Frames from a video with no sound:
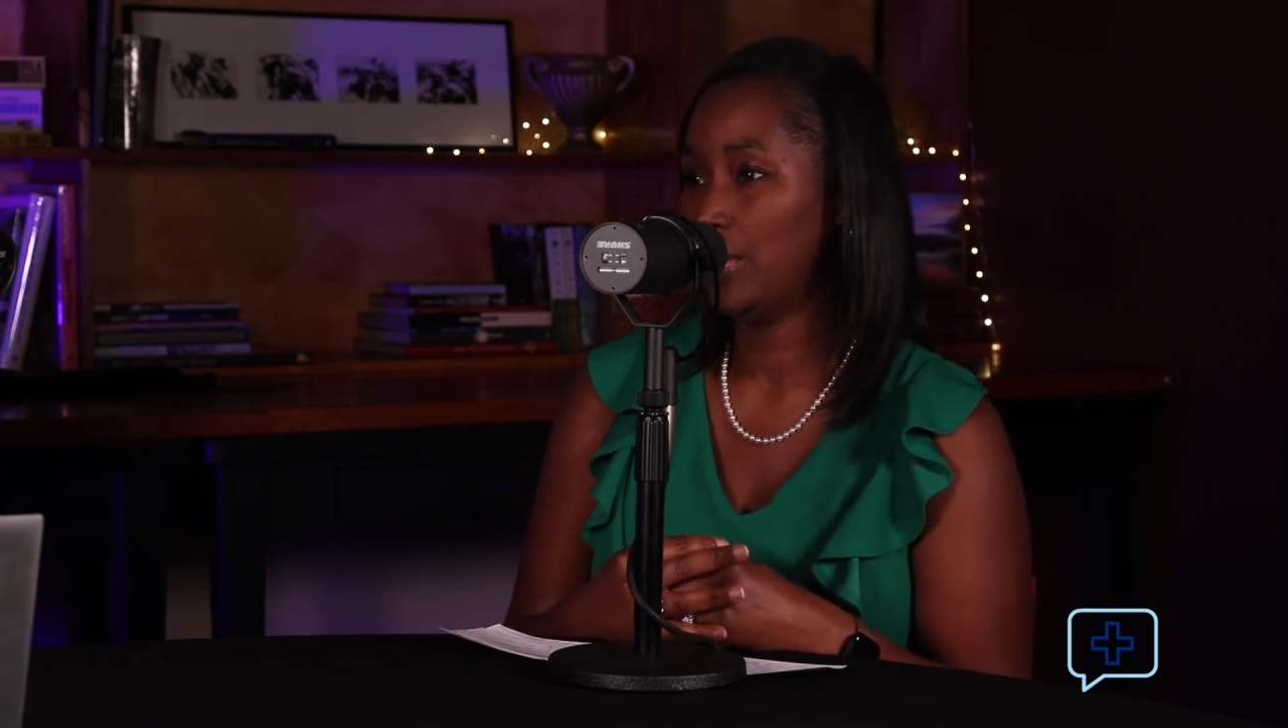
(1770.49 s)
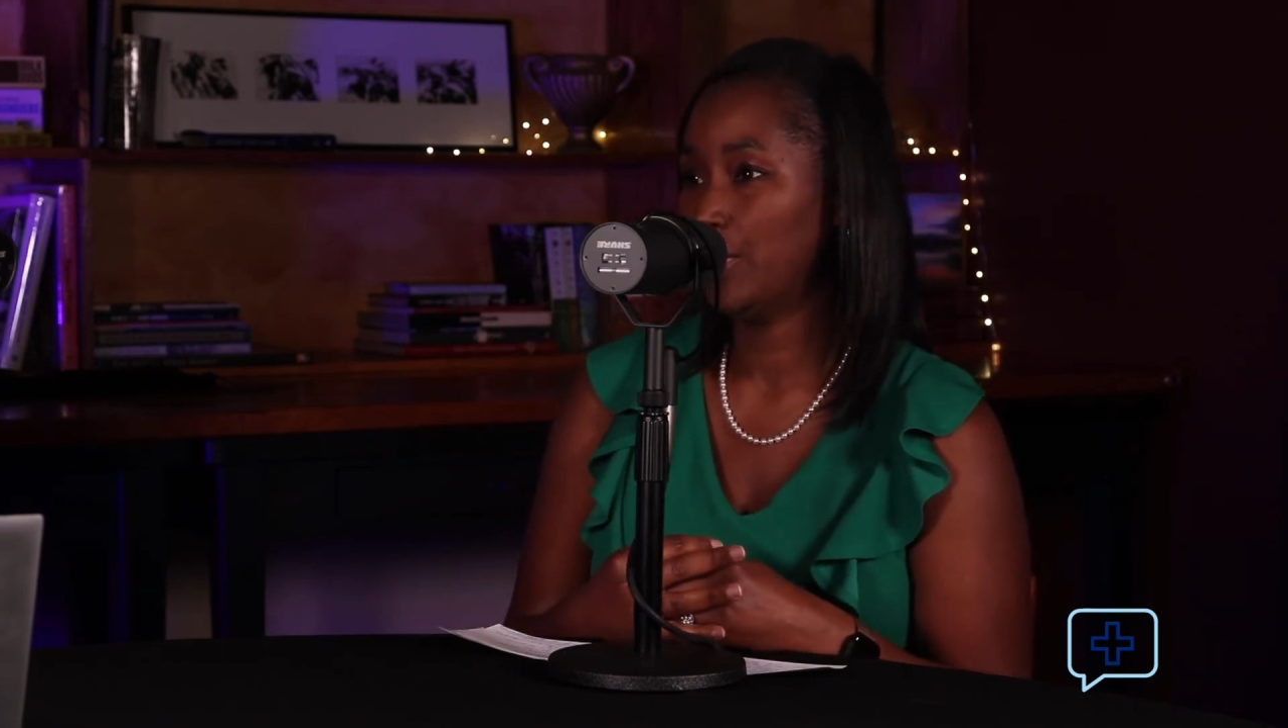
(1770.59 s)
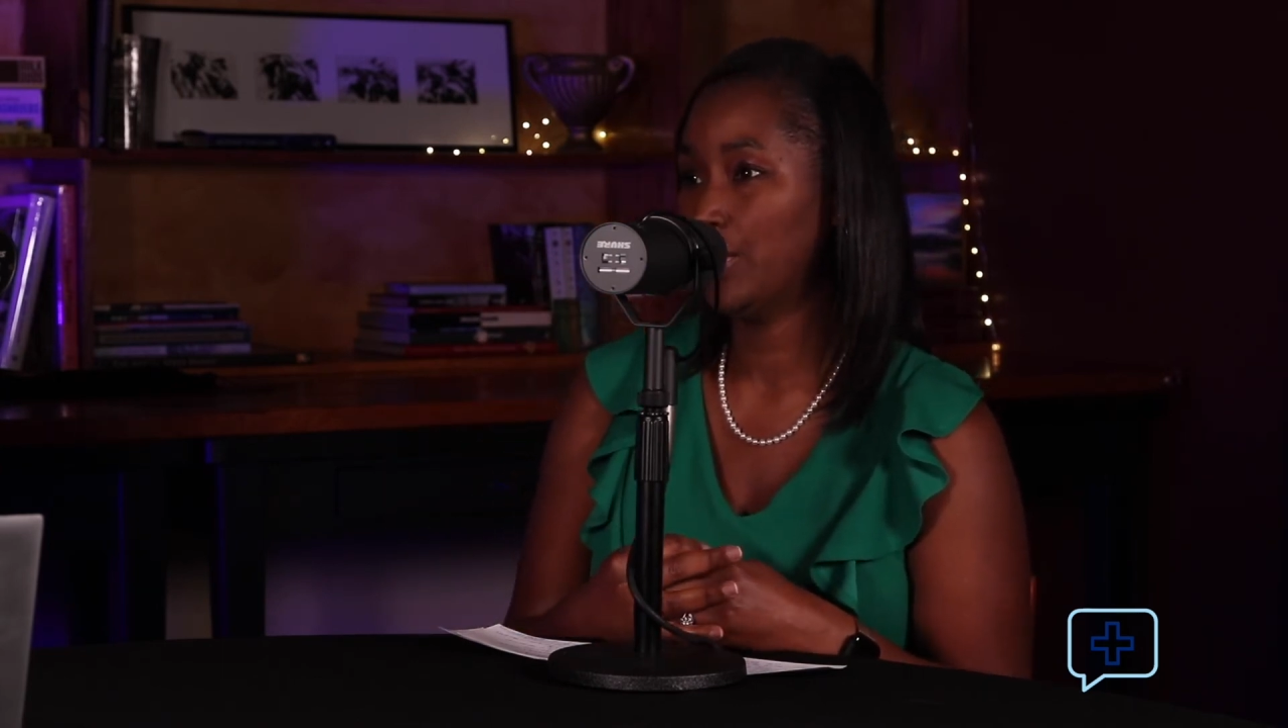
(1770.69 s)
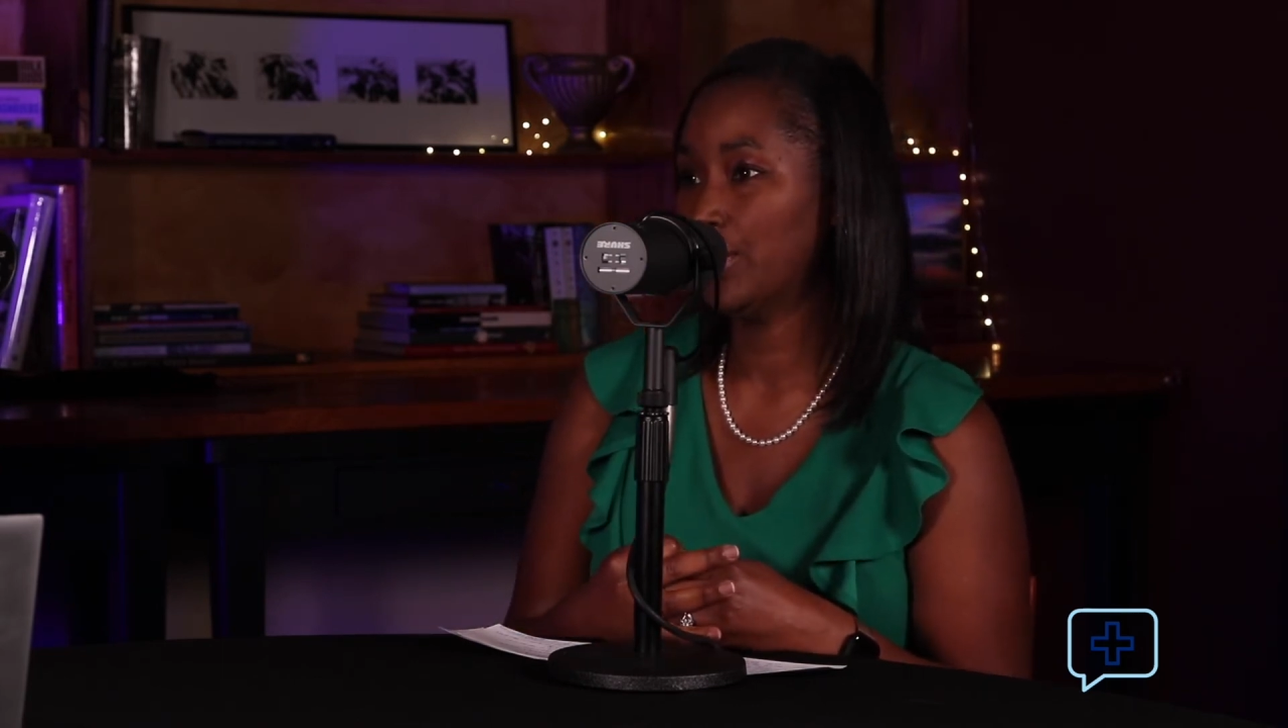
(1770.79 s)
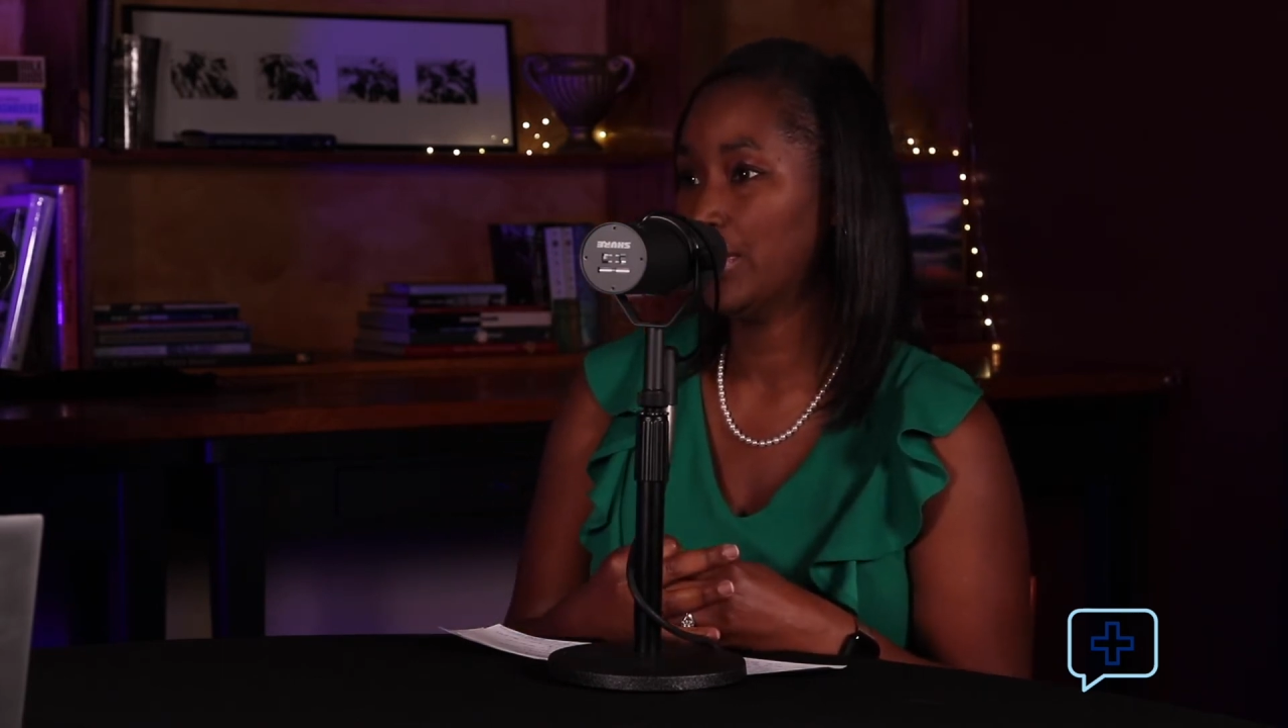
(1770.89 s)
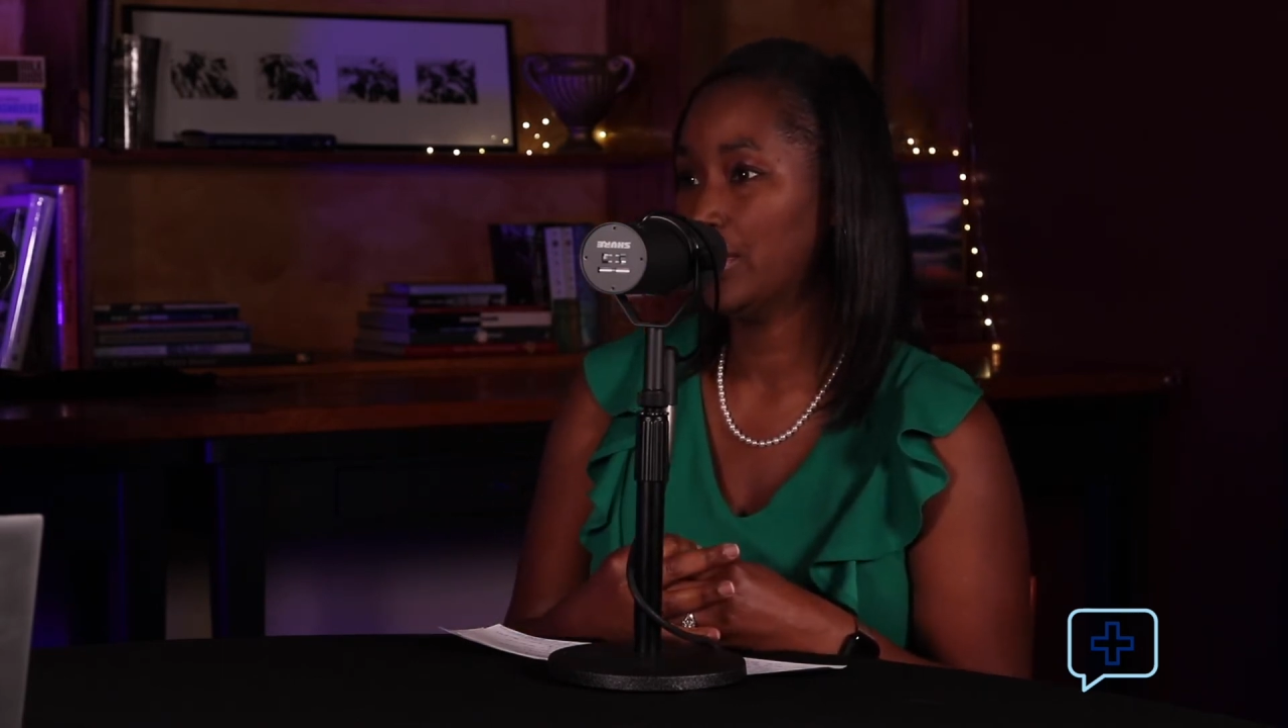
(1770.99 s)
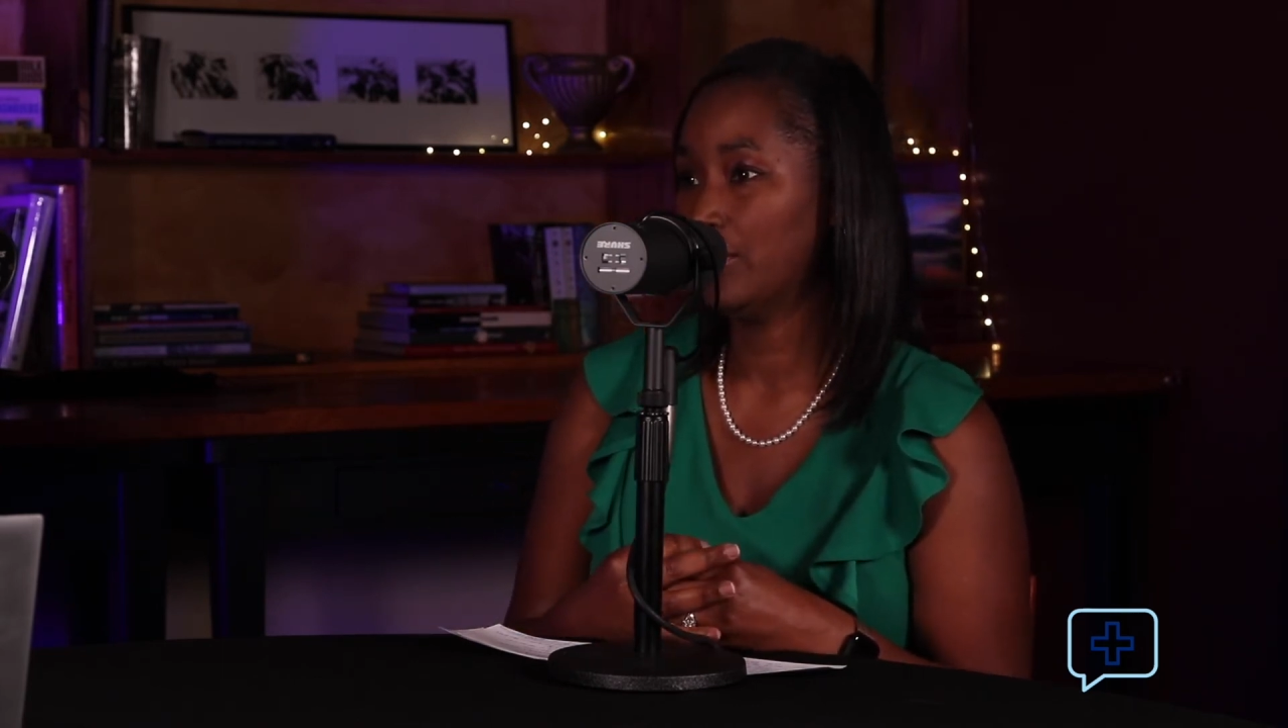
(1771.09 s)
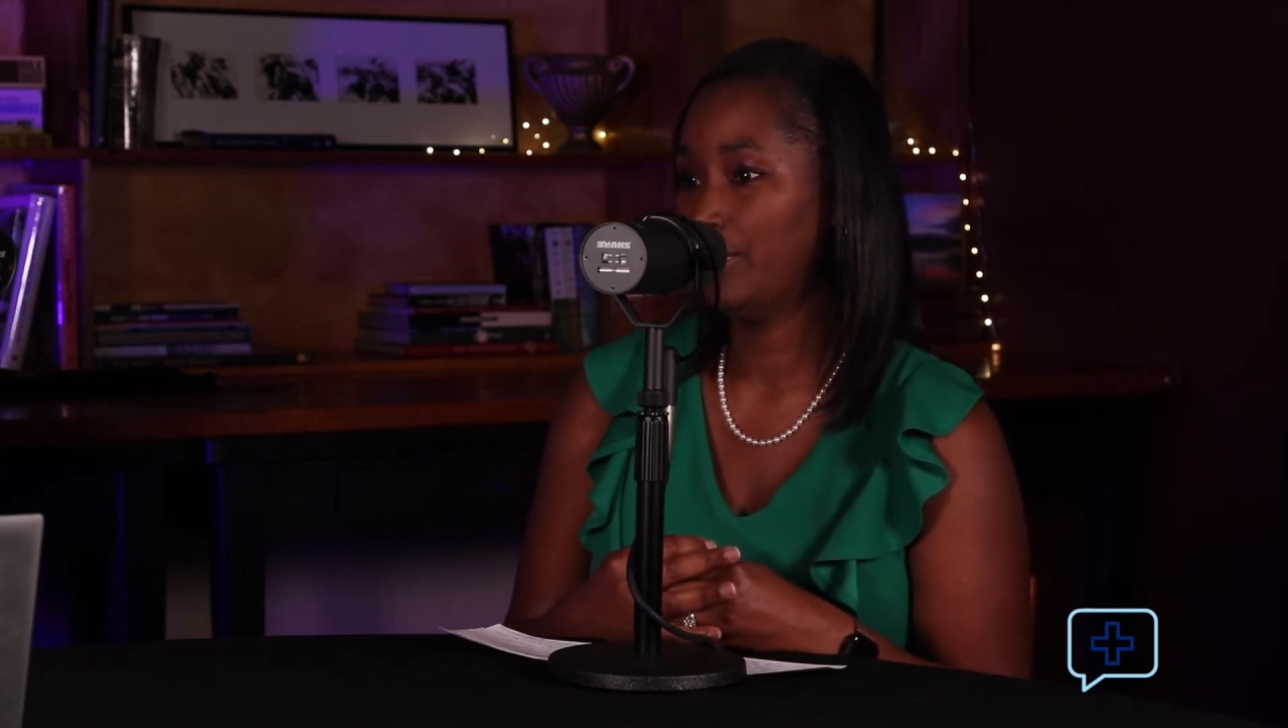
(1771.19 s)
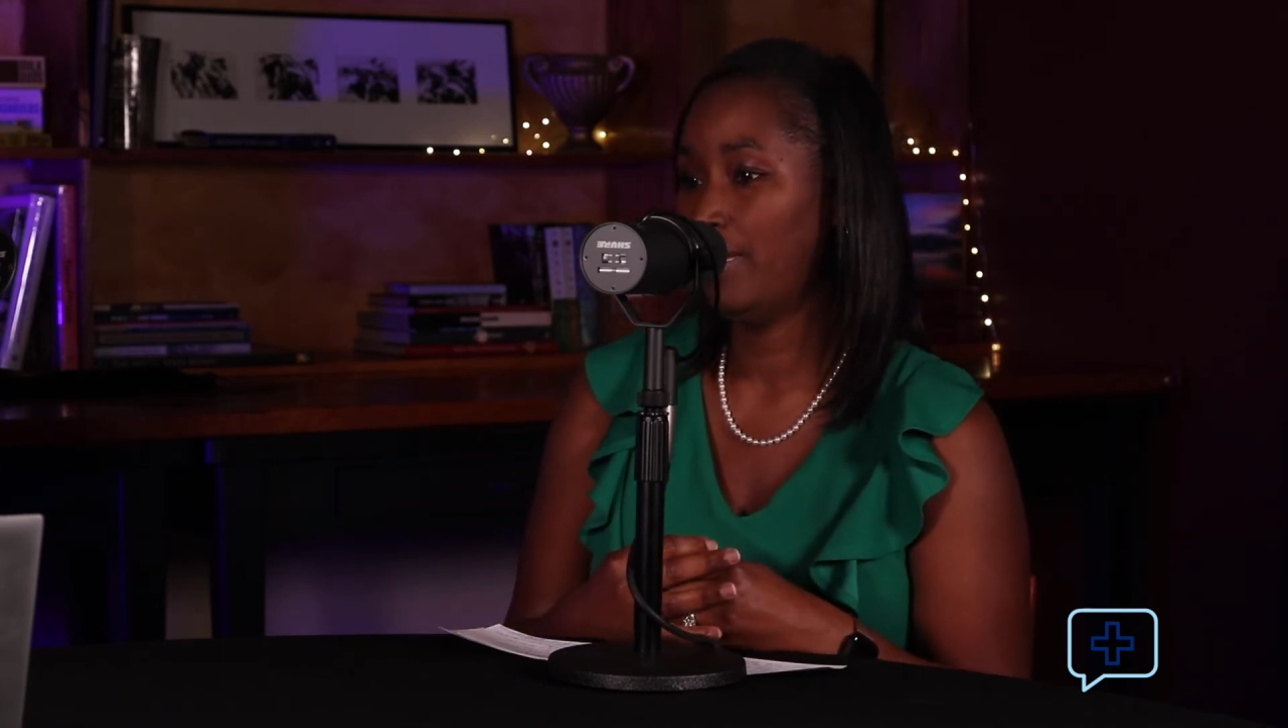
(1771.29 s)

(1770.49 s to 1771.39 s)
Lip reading: people to